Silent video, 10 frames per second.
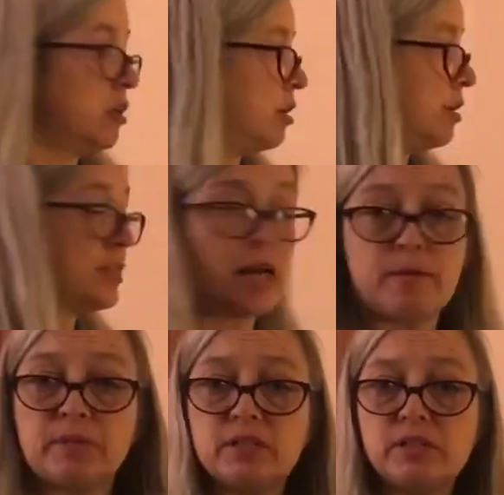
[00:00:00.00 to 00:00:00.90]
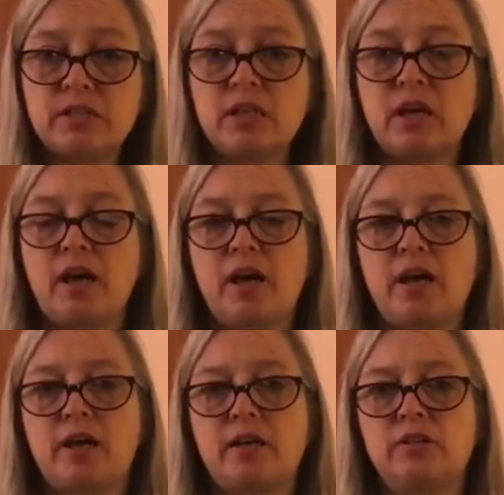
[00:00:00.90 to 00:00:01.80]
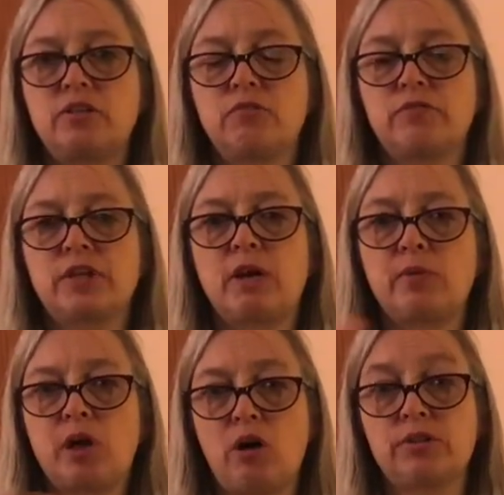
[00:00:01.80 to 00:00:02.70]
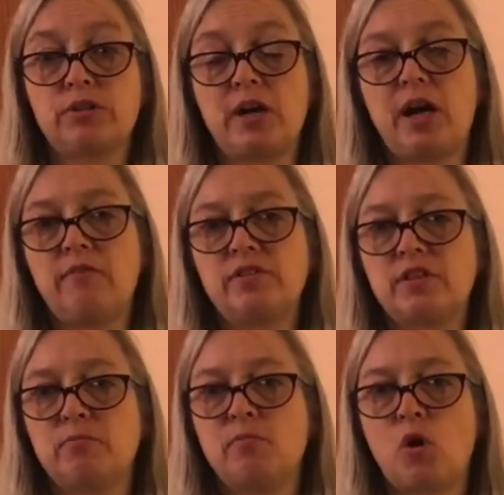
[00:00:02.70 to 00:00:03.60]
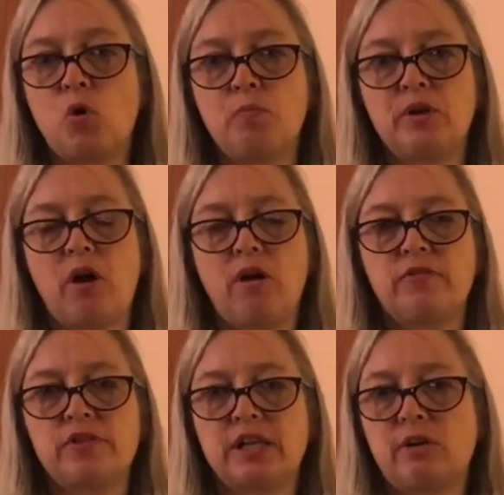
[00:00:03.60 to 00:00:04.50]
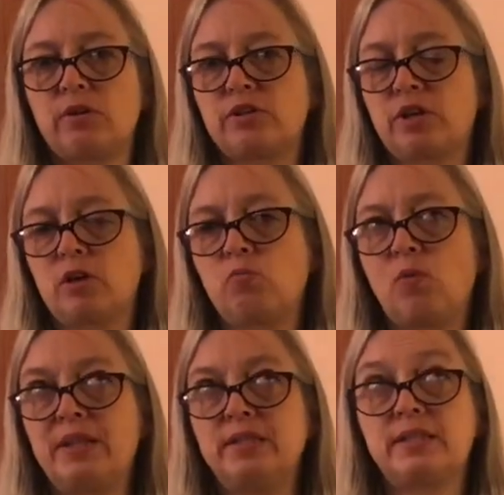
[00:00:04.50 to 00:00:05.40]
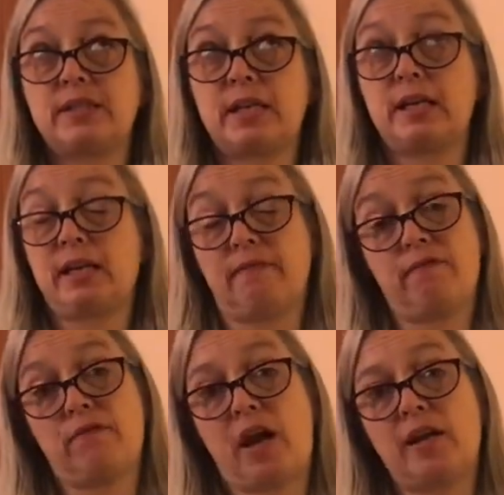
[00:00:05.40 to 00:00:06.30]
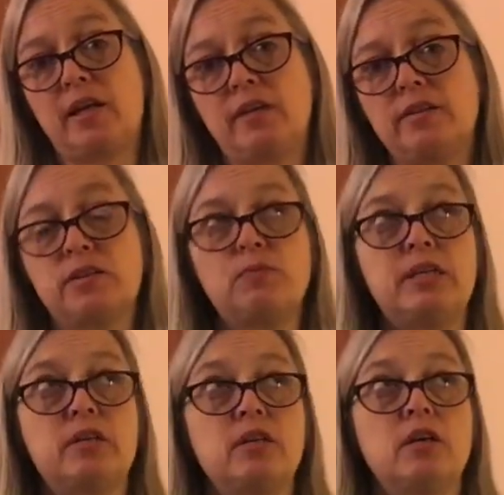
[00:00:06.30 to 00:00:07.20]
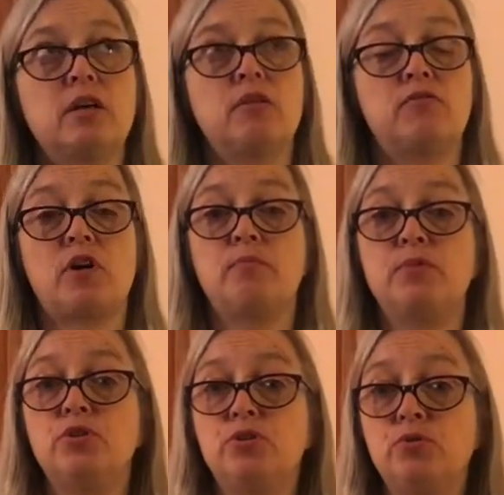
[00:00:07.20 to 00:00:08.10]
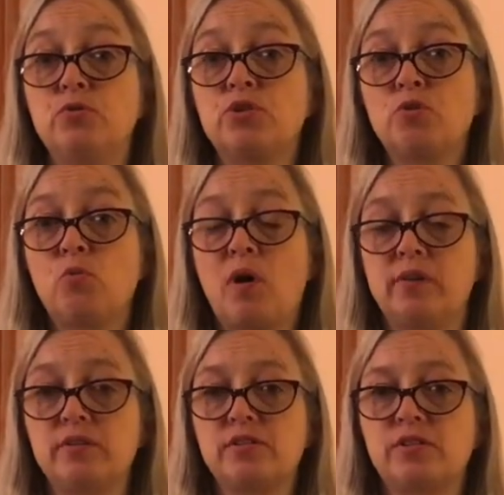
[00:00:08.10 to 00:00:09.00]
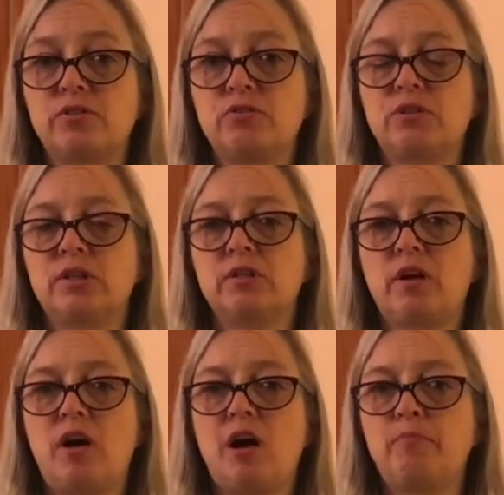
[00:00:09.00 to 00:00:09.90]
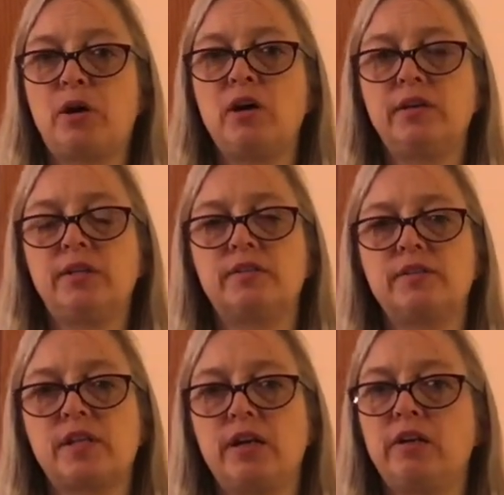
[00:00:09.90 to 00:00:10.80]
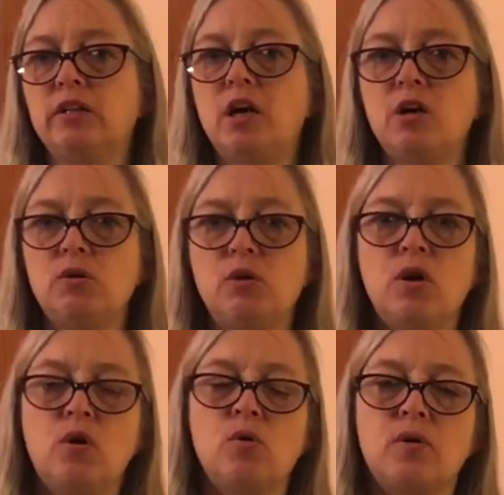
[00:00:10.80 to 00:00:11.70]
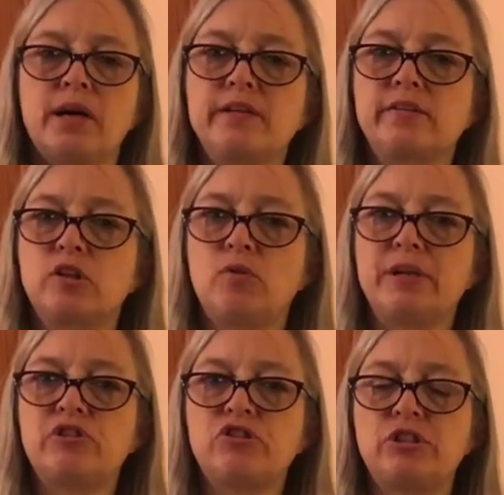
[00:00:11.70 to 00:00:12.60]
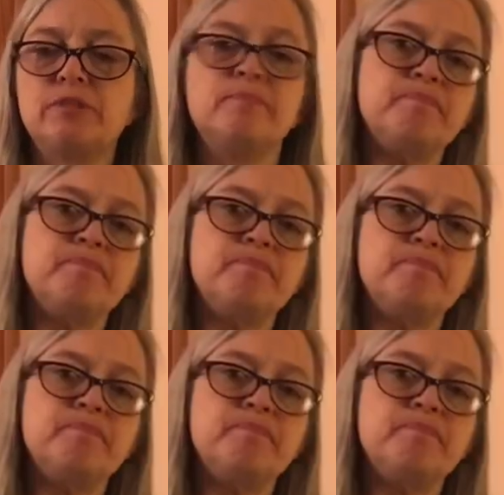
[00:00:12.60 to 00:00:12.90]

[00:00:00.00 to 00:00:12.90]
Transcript: assignment. And don't forget, we also have some open office hours on Wednesday and Friday this week from noon to 1. So you can hop on and say hello or ask a question.